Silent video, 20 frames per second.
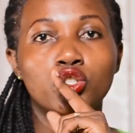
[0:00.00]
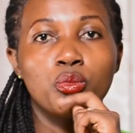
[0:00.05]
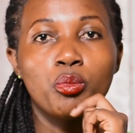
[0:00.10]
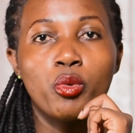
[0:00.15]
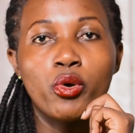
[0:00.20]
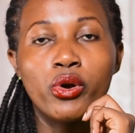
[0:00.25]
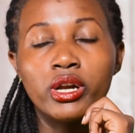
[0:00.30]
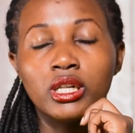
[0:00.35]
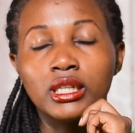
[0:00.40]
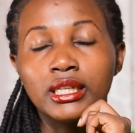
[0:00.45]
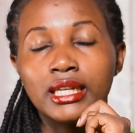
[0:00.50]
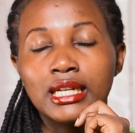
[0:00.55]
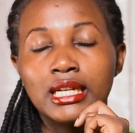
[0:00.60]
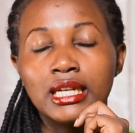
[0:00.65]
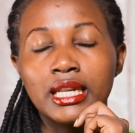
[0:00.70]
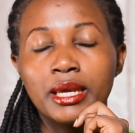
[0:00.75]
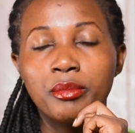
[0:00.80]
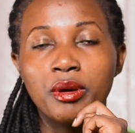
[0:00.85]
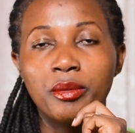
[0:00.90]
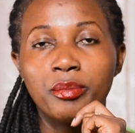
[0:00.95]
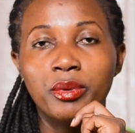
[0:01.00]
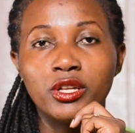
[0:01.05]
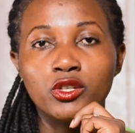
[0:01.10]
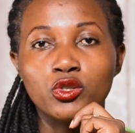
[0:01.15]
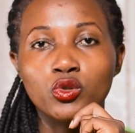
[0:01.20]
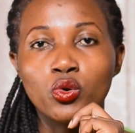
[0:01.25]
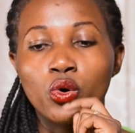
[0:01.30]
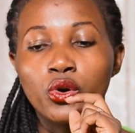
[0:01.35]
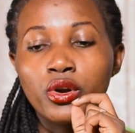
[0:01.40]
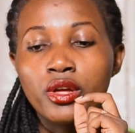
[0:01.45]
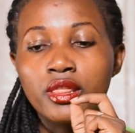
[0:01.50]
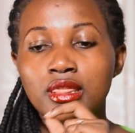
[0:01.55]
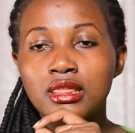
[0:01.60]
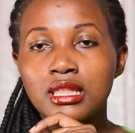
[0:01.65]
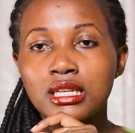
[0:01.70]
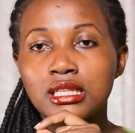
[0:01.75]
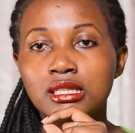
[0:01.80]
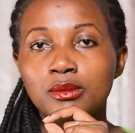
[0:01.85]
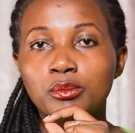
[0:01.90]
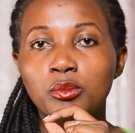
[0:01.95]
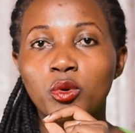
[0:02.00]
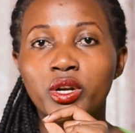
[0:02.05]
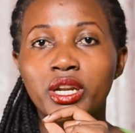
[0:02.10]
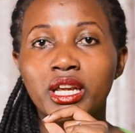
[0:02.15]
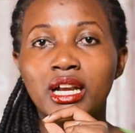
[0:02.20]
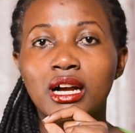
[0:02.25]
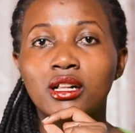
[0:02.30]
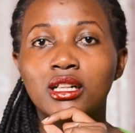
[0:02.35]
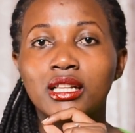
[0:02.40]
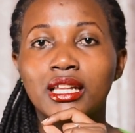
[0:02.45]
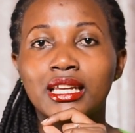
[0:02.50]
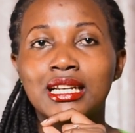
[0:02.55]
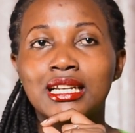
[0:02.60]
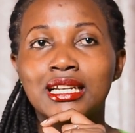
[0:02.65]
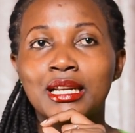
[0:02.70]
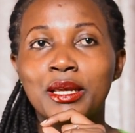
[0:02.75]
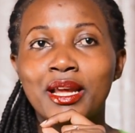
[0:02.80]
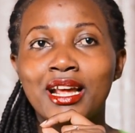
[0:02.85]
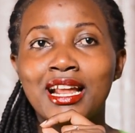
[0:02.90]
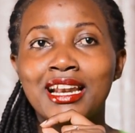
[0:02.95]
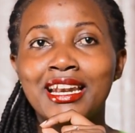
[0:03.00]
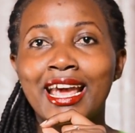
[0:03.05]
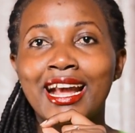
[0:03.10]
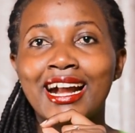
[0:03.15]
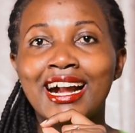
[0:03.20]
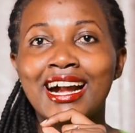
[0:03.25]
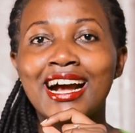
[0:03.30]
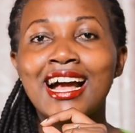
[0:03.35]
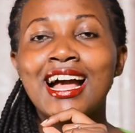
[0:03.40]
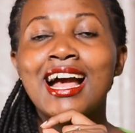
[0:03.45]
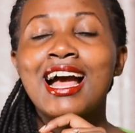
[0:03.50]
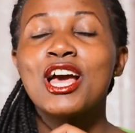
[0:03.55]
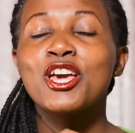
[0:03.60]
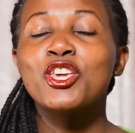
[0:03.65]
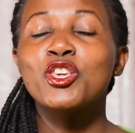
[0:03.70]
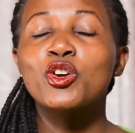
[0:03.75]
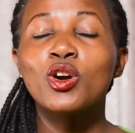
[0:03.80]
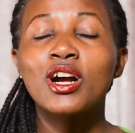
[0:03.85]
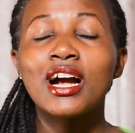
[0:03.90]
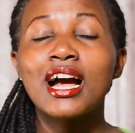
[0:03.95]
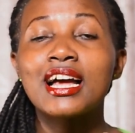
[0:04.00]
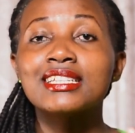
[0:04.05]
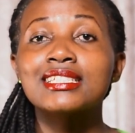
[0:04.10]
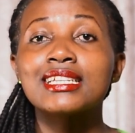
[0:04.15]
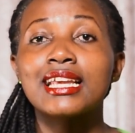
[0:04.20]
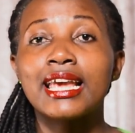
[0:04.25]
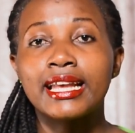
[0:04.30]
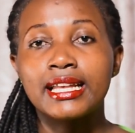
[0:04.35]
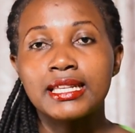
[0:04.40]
tomorrow I'll get labor pains, or this morning I'll get, like, you can't